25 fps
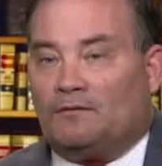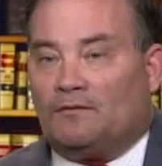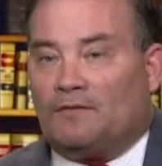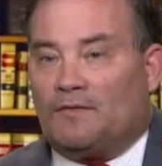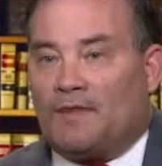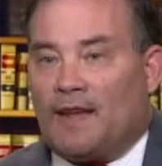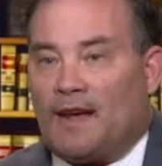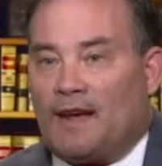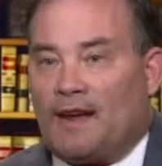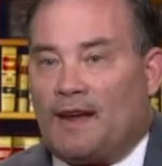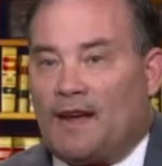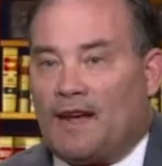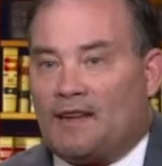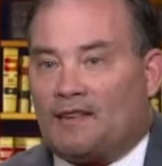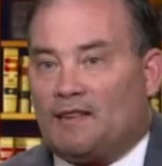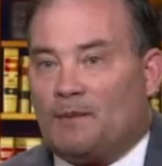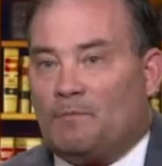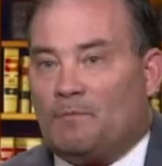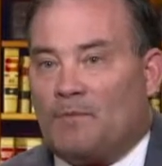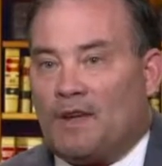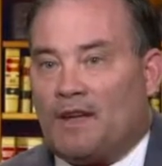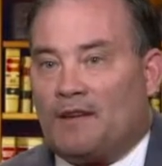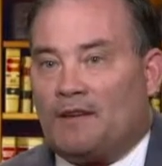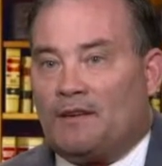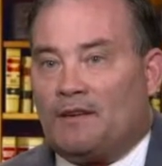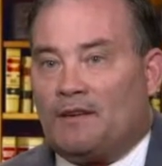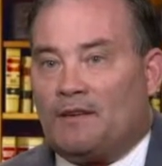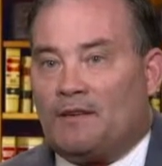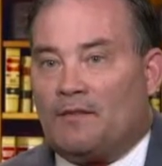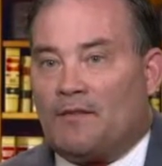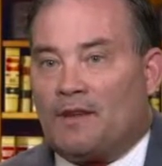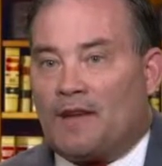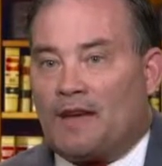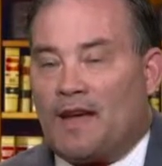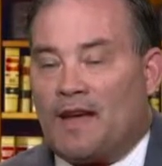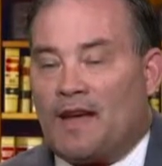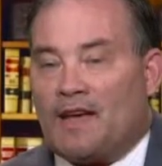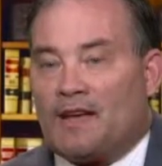that hasn't been
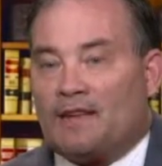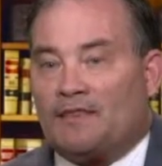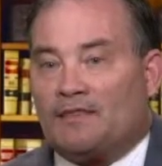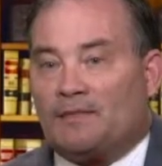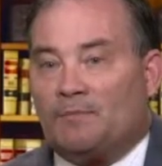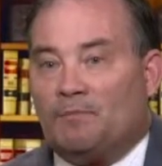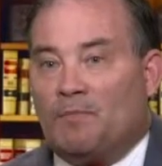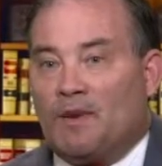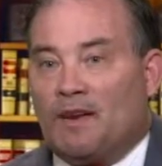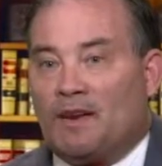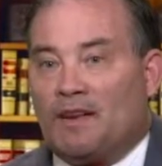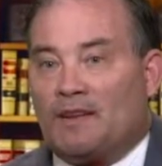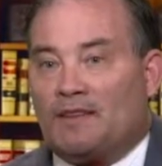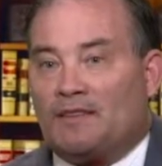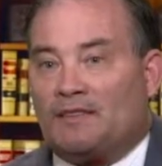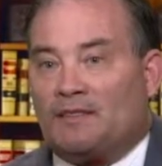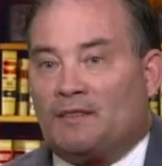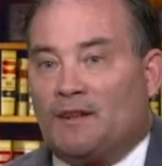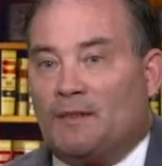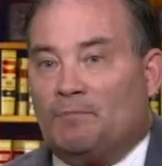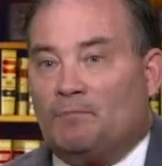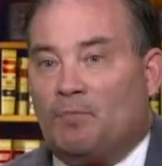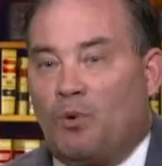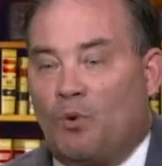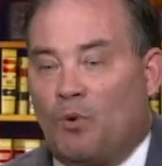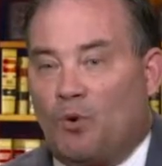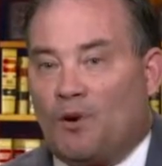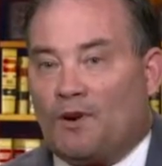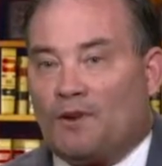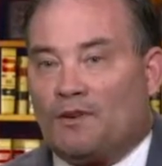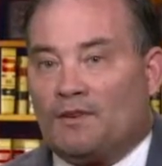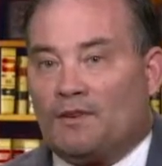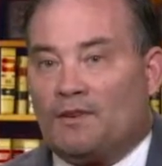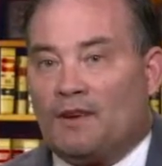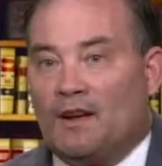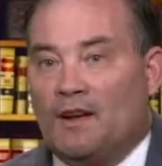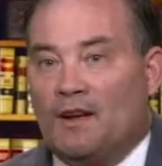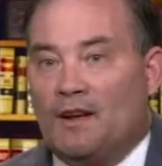the case, but it's
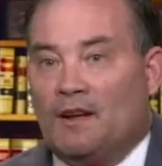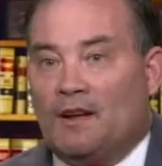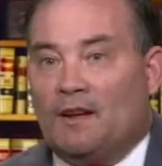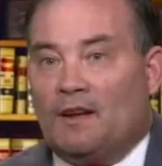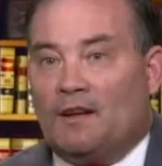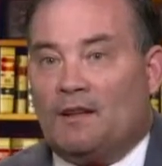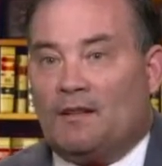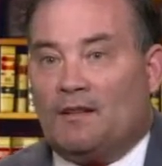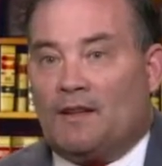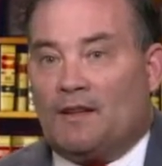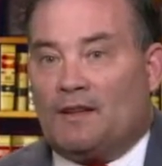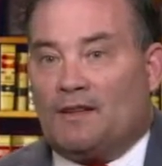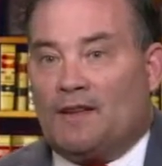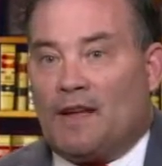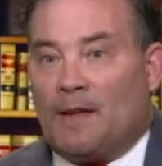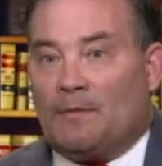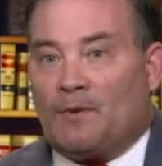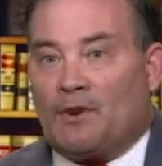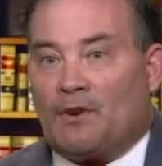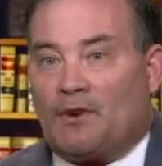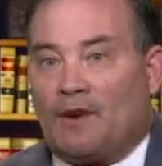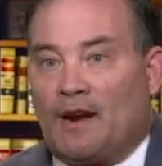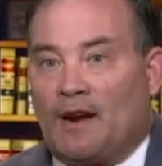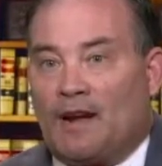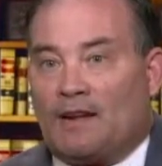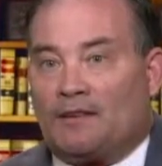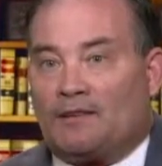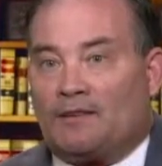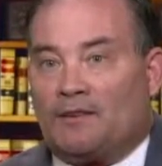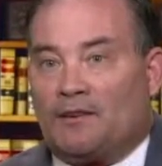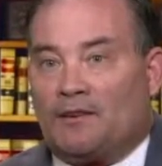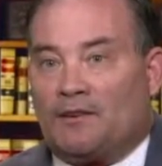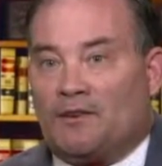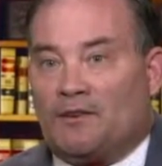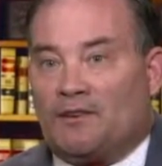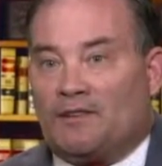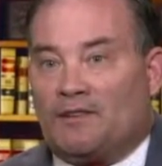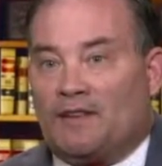important that Democrats
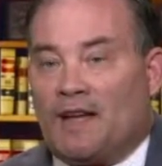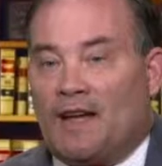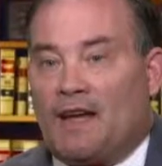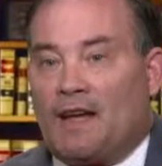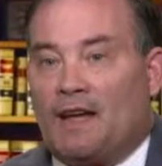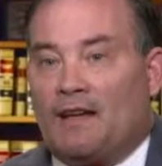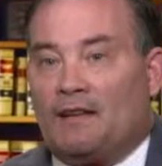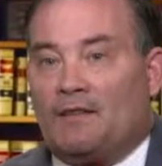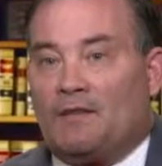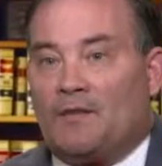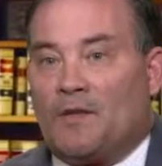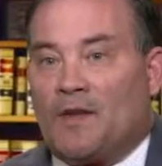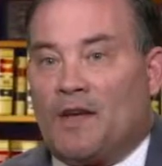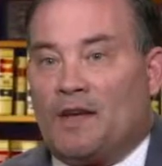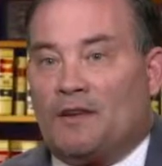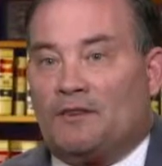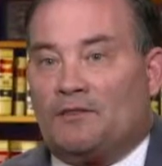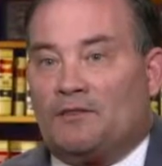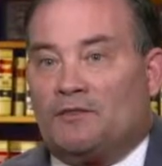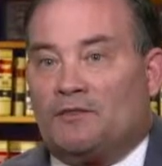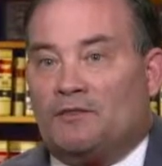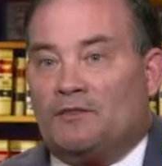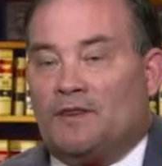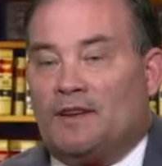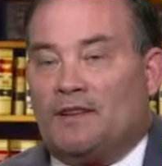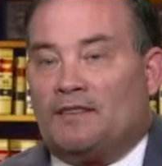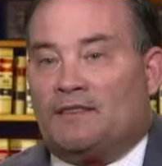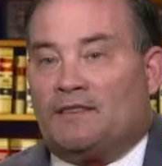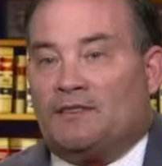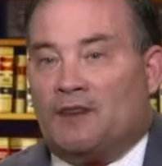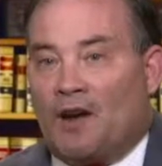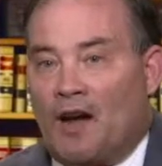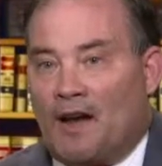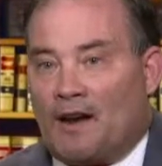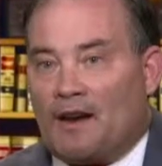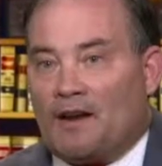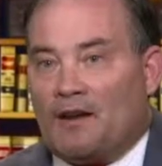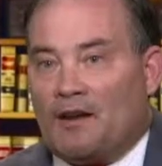understand that it's
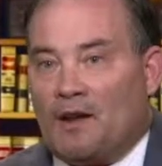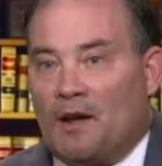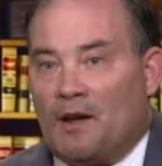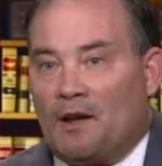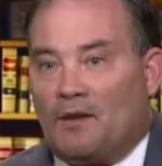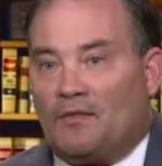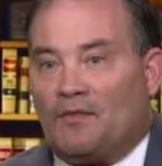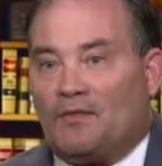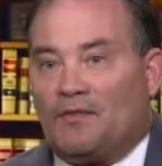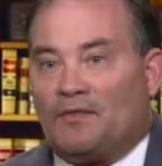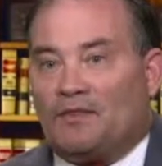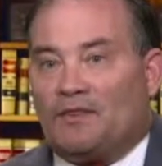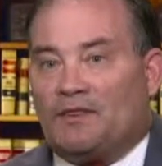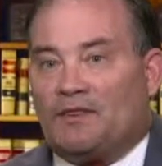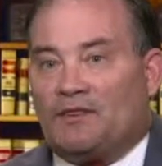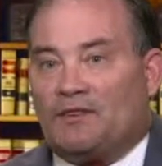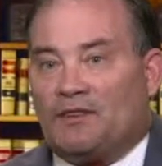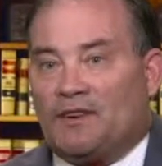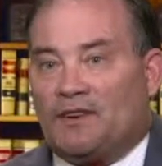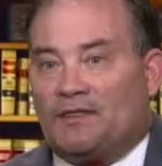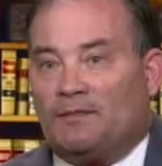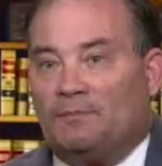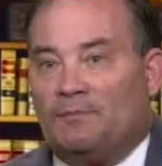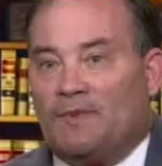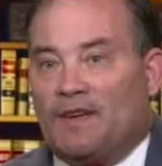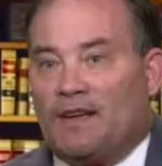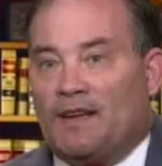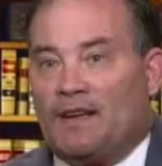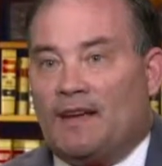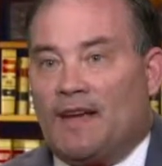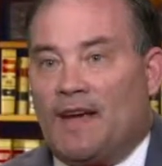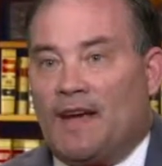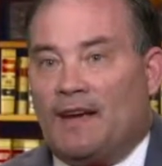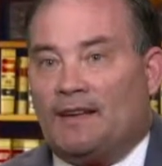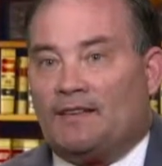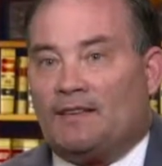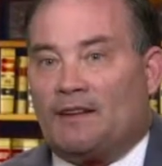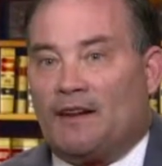not enough to just be
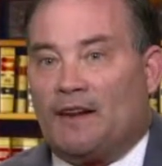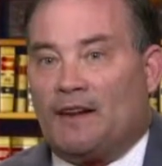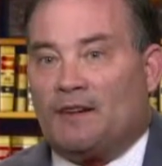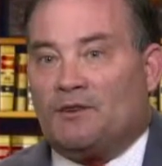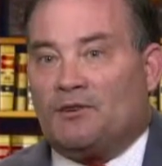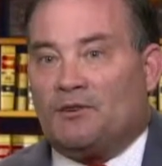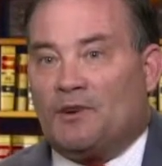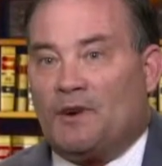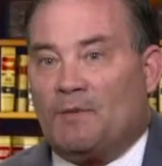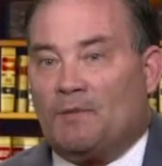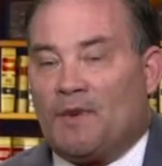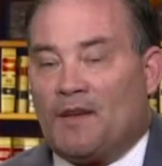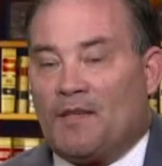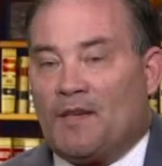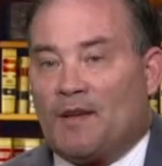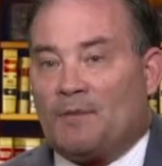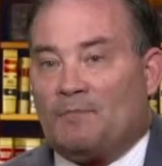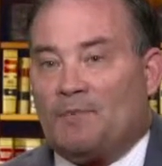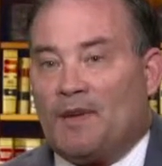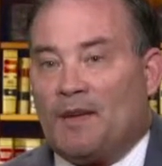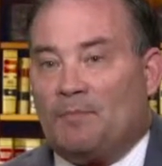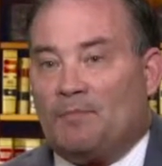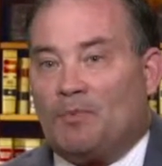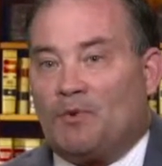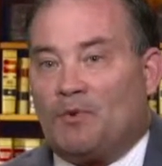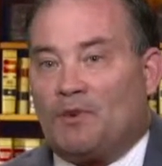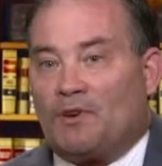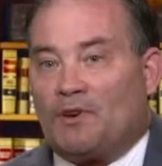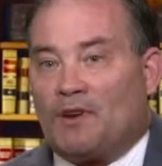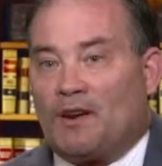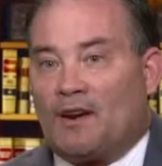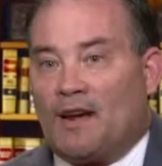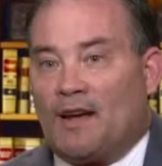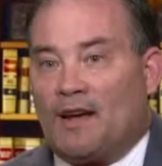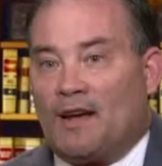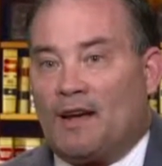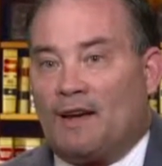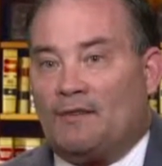anti-Trump. I think people are
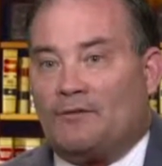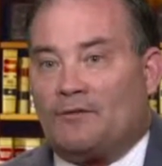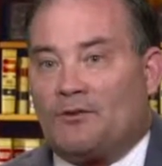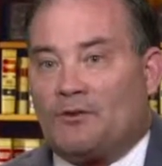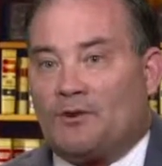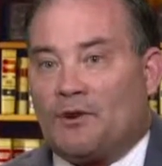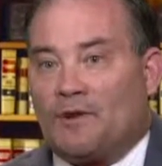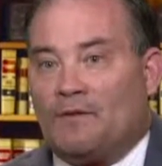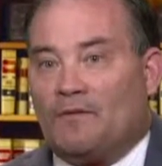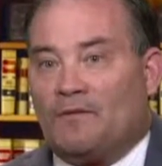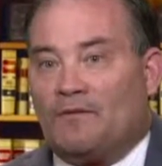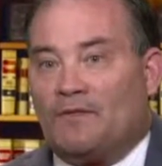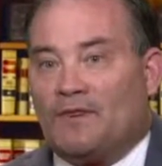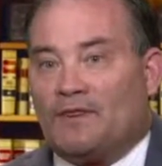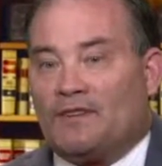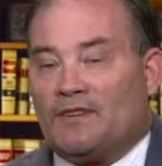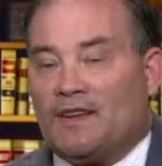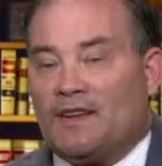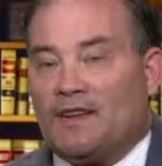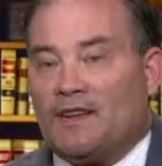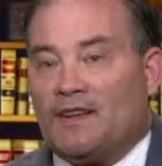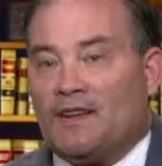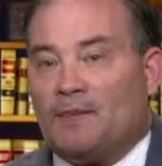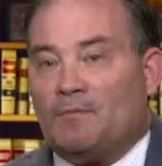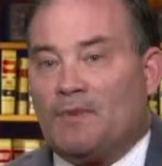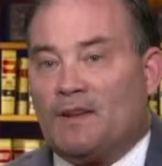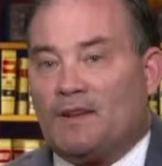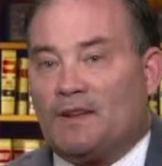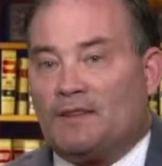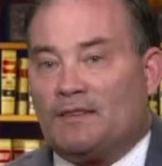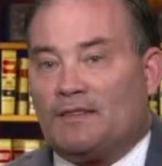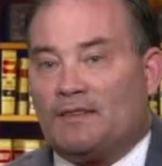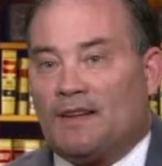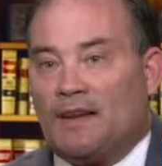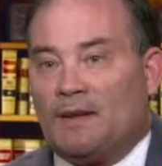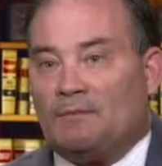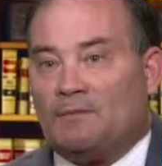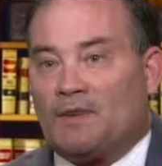going to have Trump fatigue, but at the
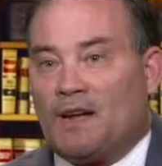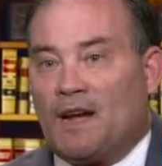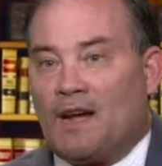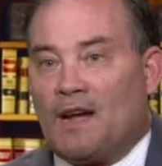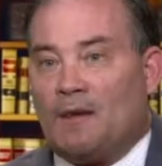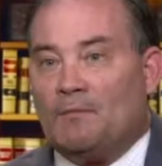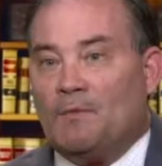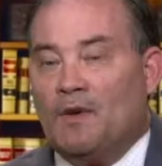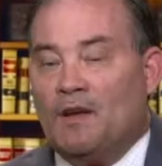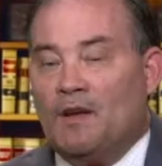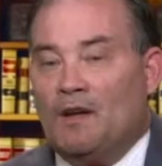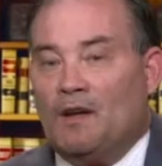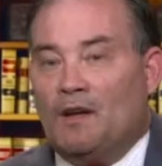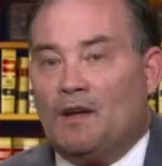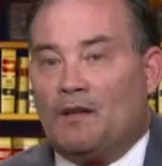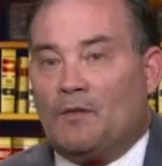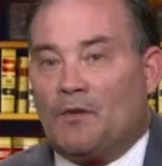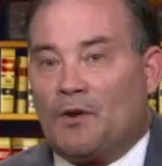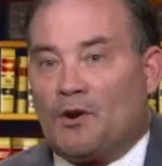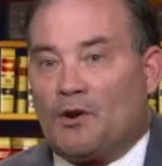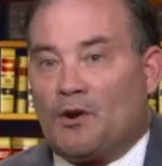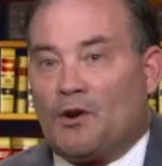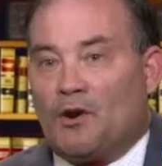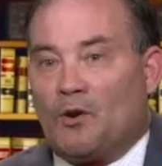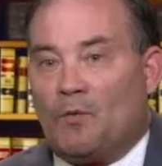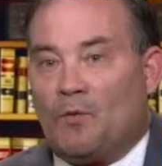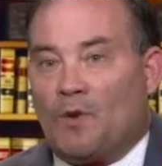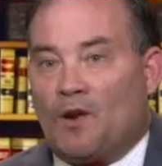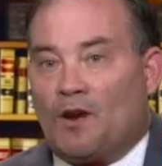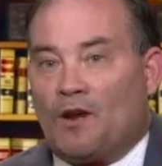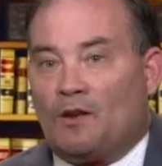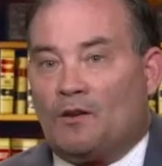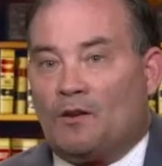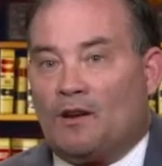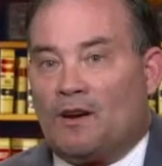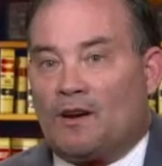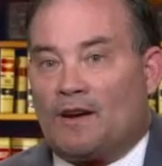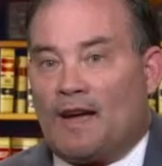same time, they're going to want
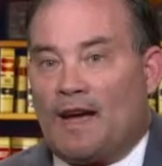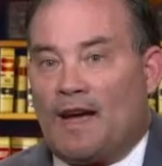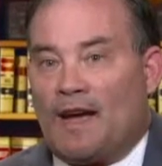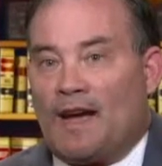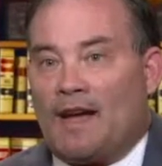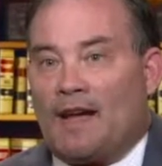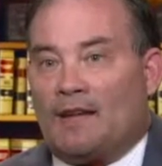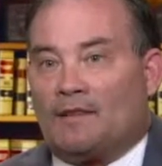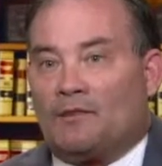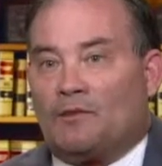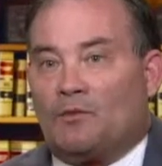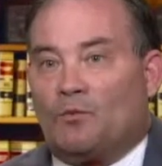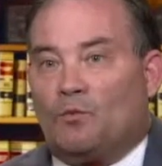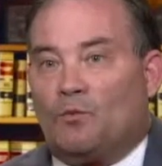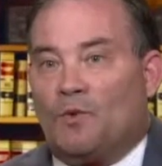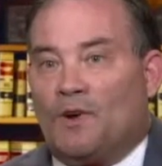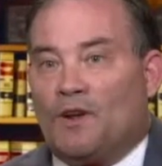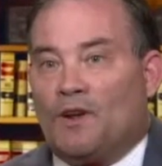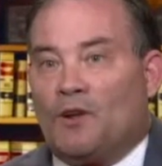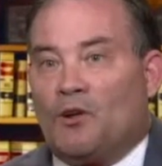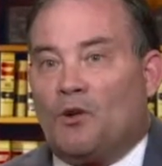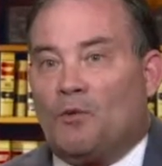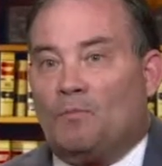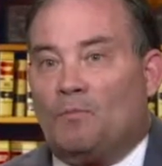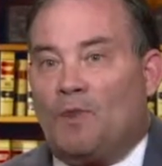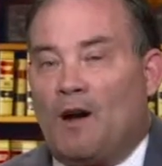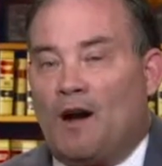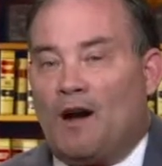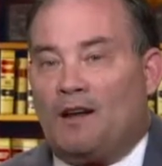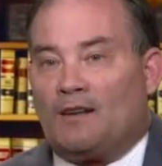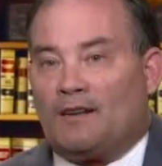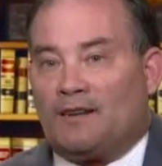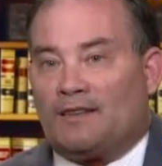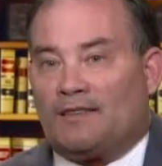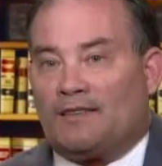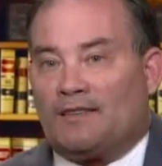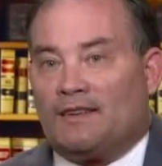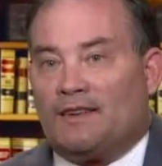to look at real
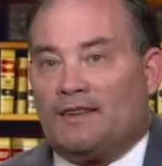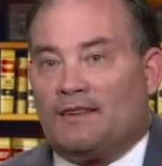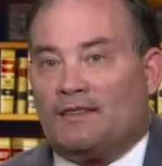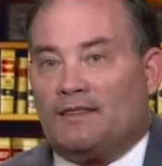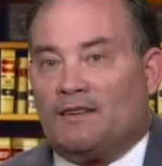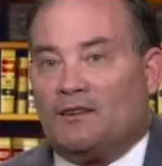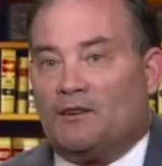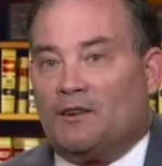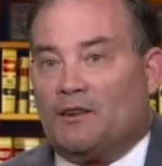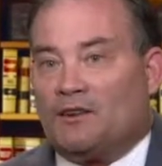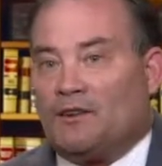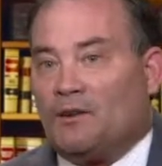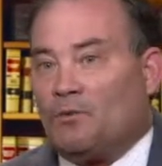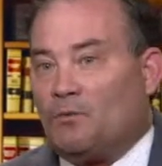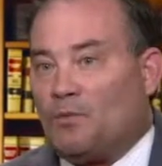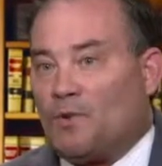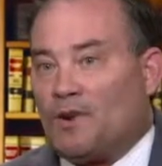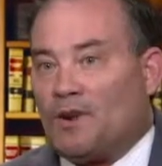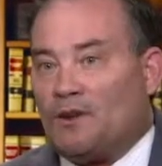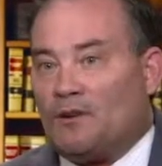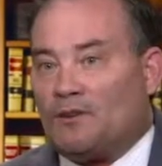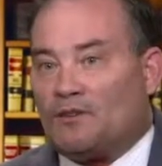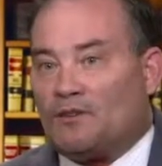policies and look at real